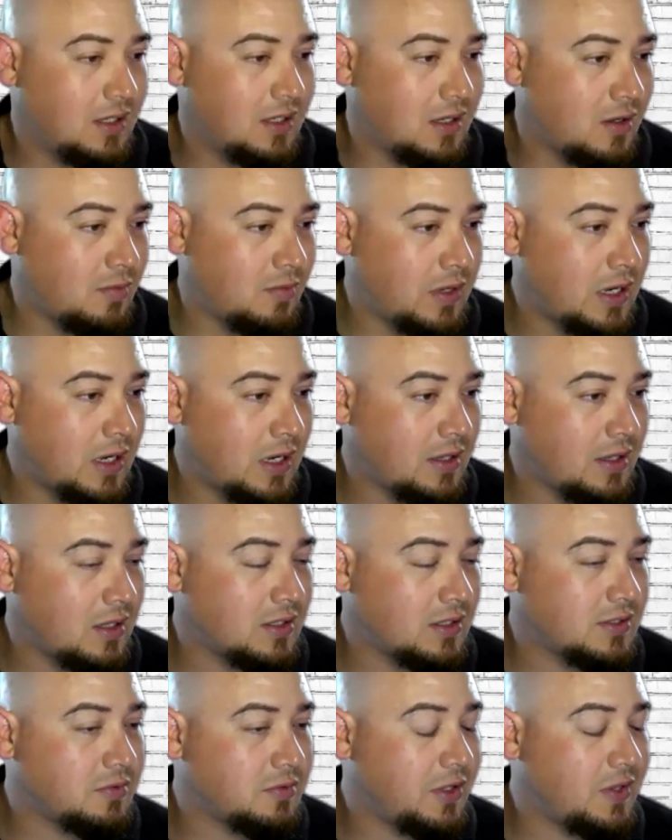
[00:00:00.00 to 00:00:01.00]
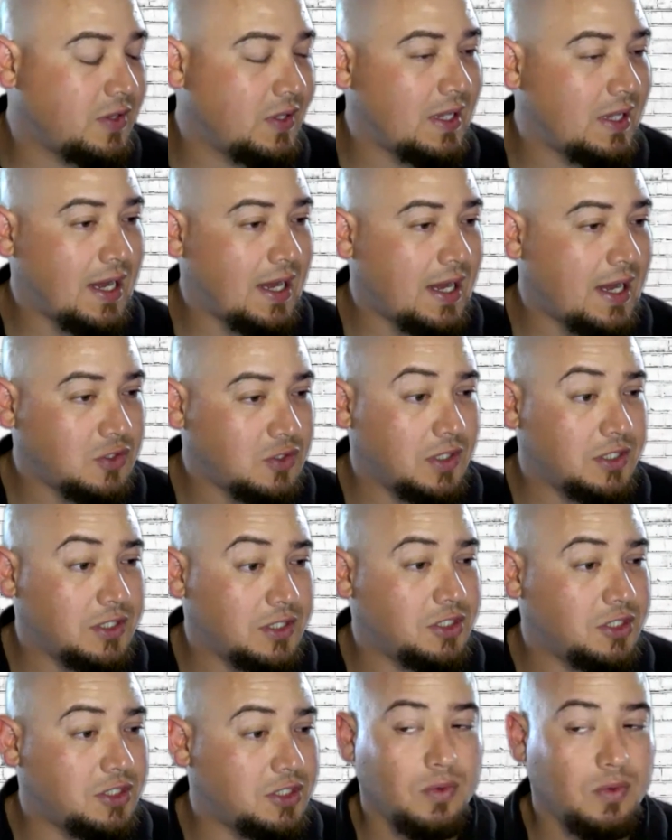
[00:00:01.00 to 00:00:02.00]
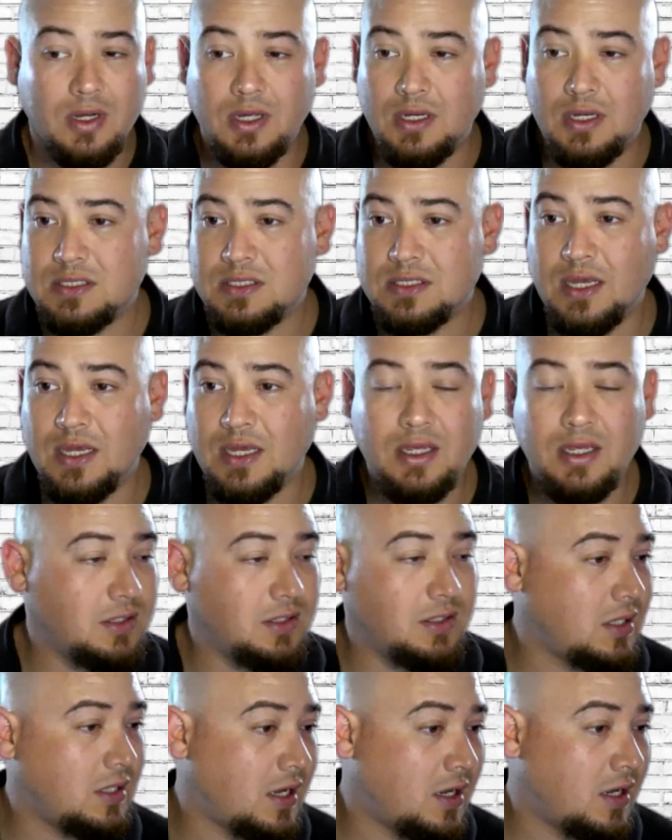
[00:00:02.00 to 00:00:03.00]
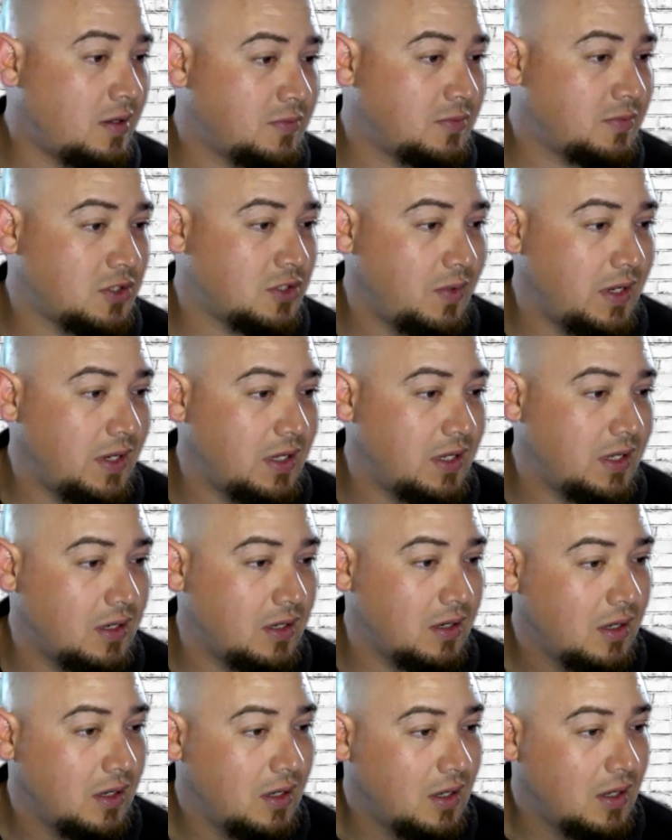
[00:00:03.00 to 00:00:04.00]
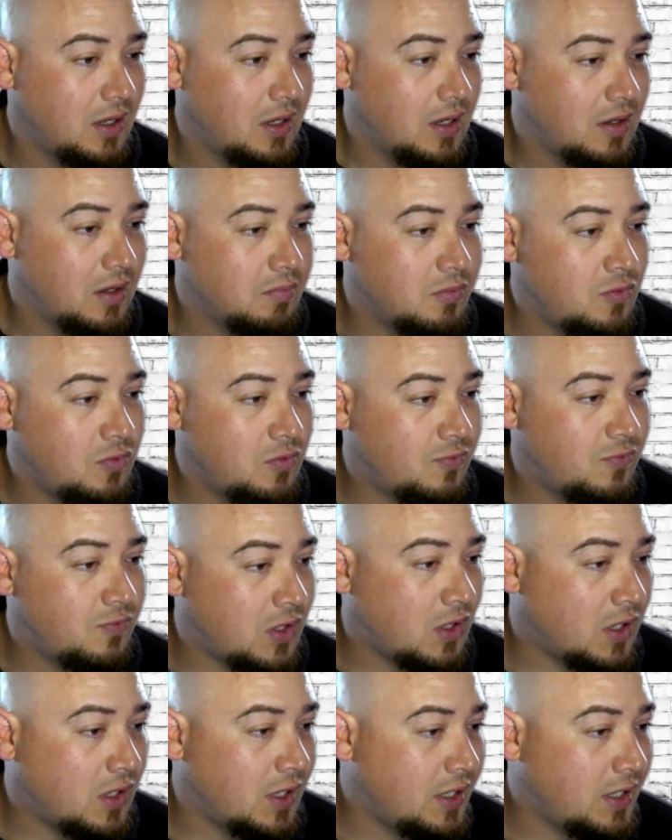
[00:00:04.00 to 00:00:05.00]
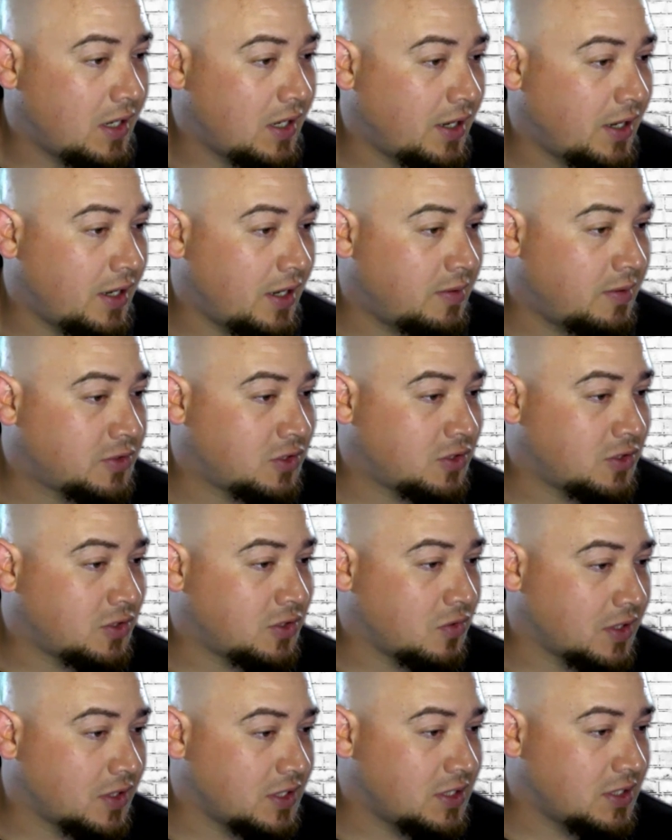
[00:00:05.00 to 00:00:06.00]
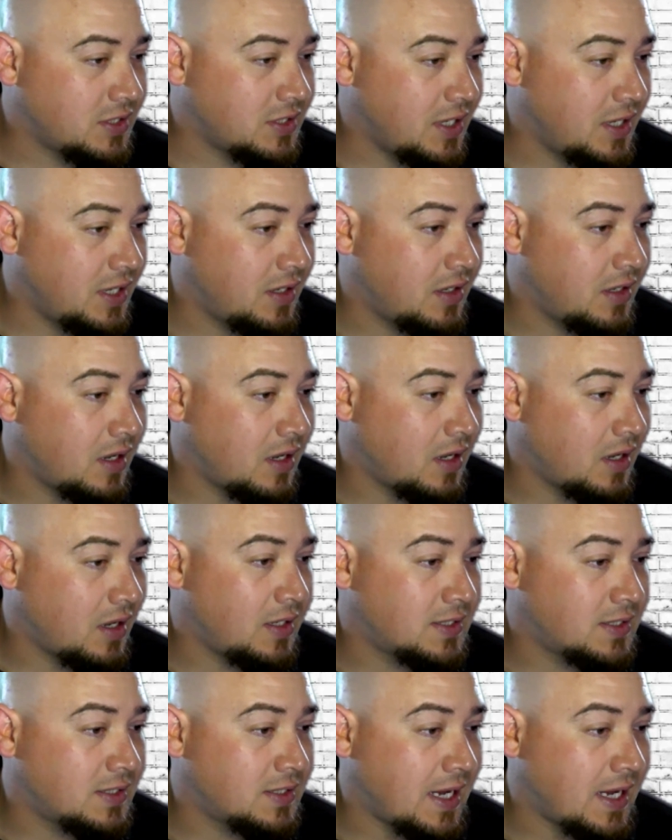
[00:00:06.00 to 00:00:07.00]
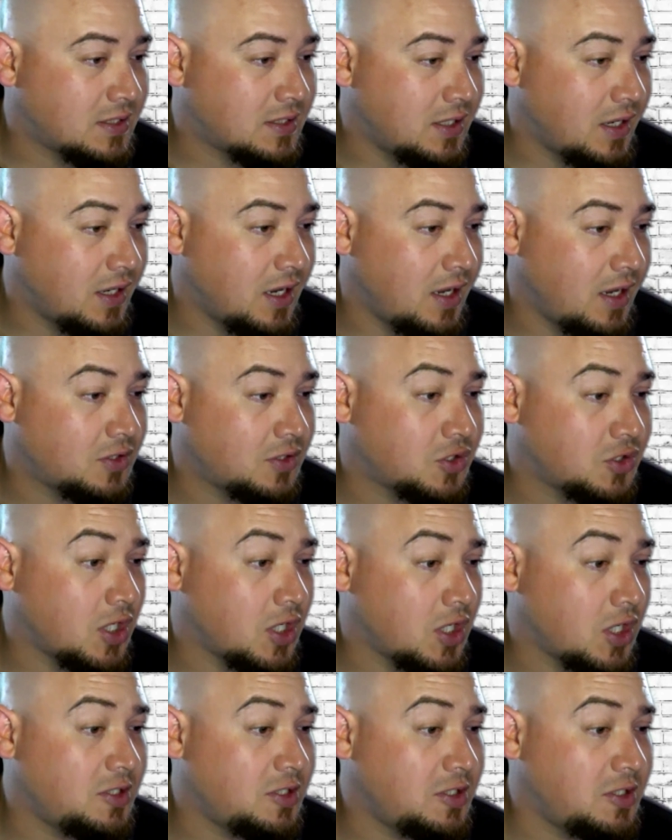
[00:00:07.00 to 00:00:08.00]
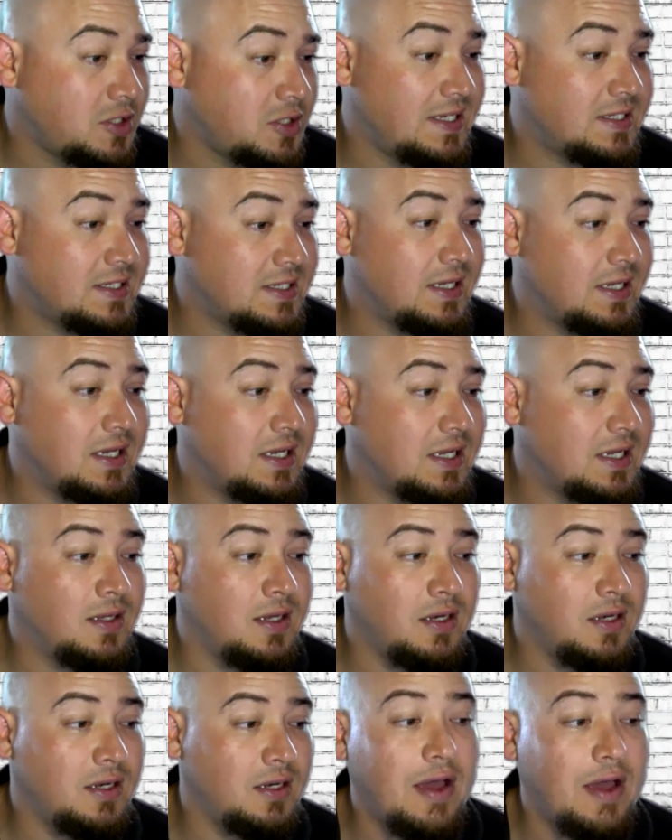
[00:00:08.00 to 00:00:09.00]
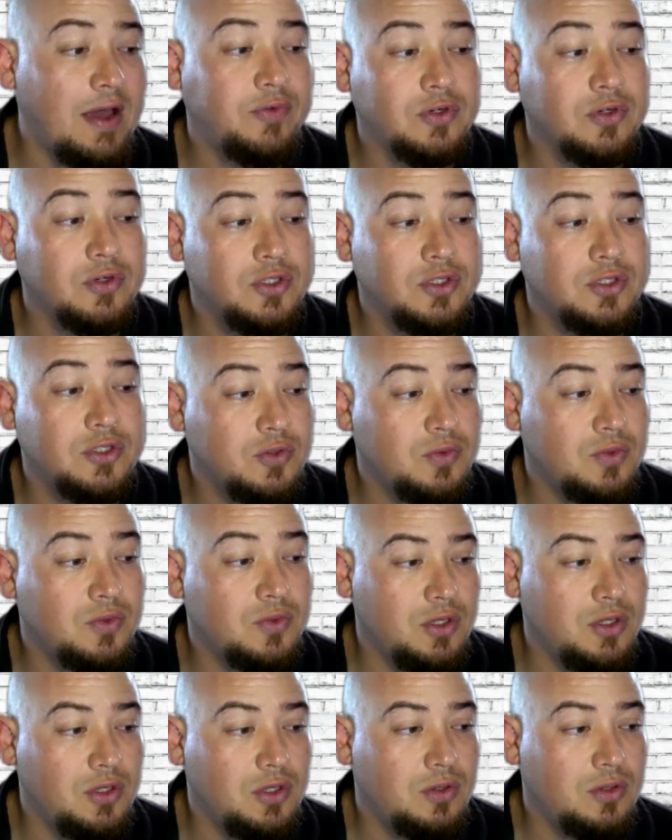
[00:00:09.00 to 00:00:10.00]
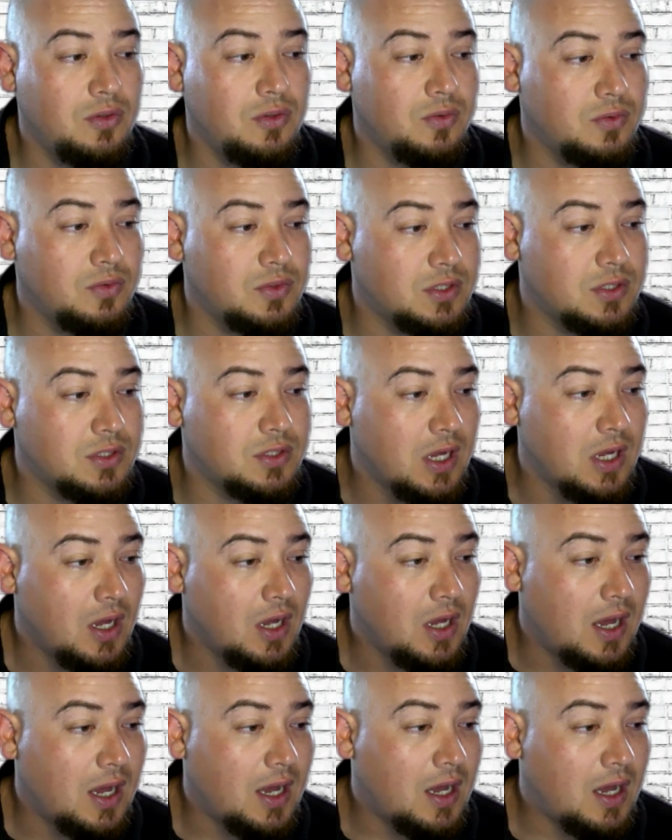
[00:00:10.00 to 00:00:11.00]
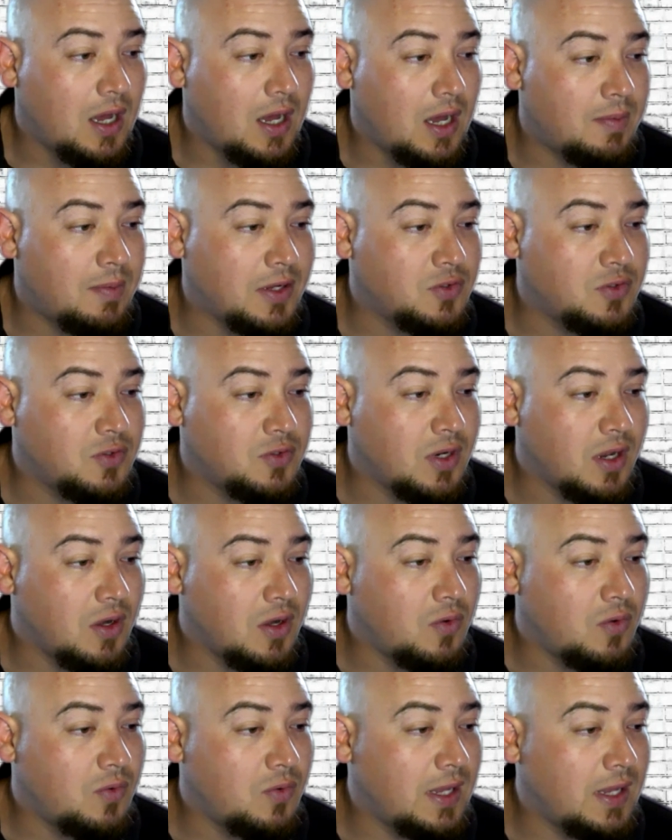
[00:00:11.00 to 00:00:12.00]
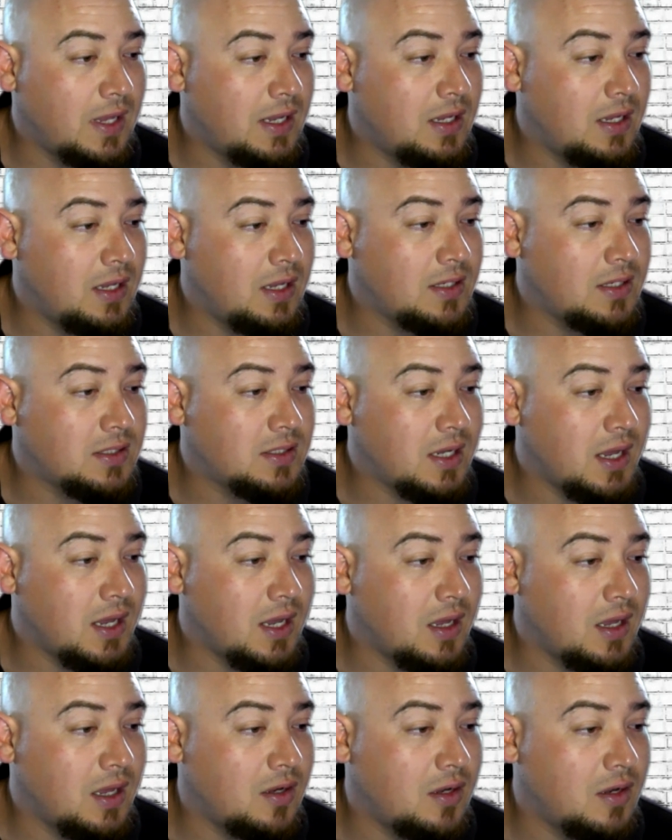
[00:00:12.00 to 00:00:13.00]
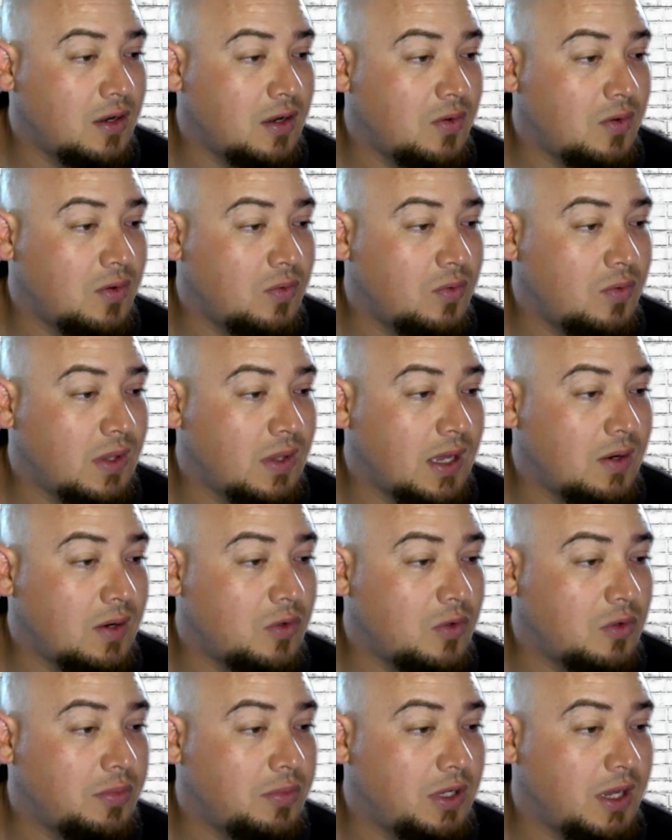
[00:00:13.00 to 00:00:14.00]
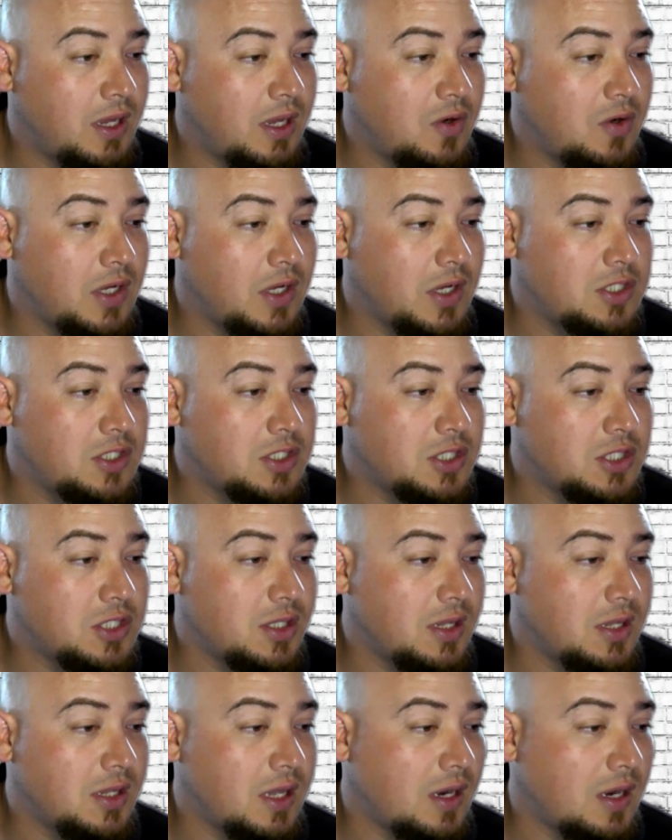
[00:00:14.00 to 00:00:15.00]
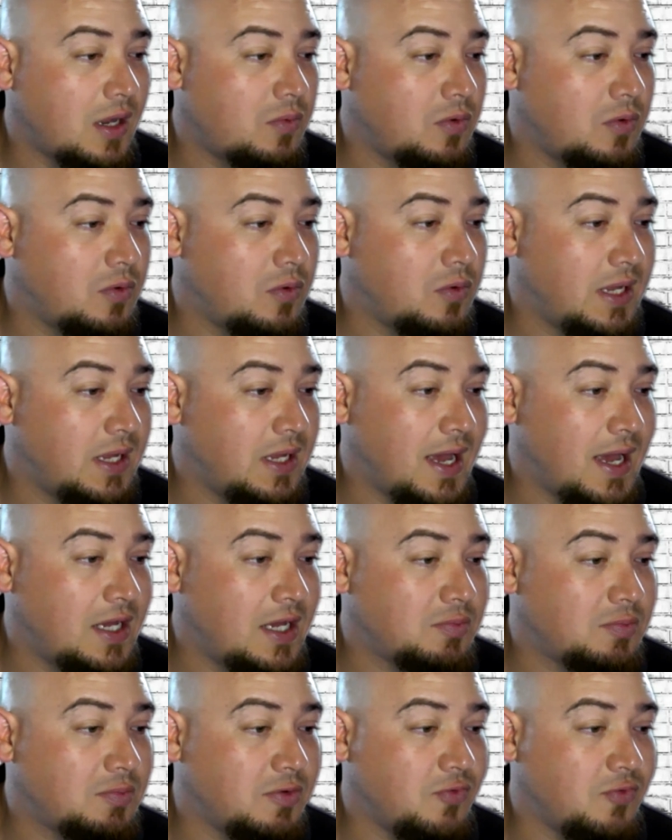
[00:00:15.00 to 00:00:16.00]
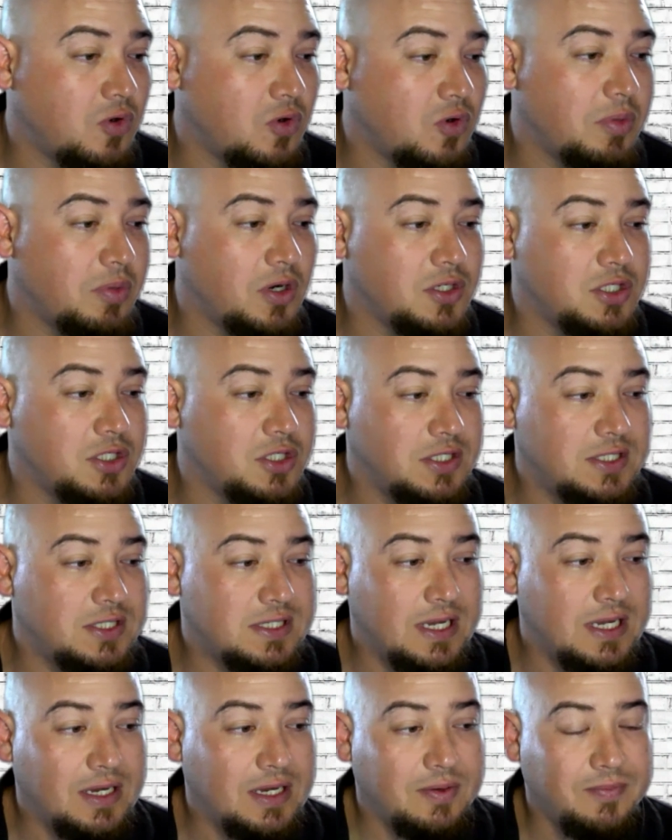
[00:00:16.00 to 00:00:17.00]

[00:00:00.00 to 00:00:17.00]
and I think this will be the last question we're going to take, so we can move on. So Kristen is asking, can the Strawbees be easily cleaned after student use? I do not own any yet, and know that will be a question that I will be asked before purchasing.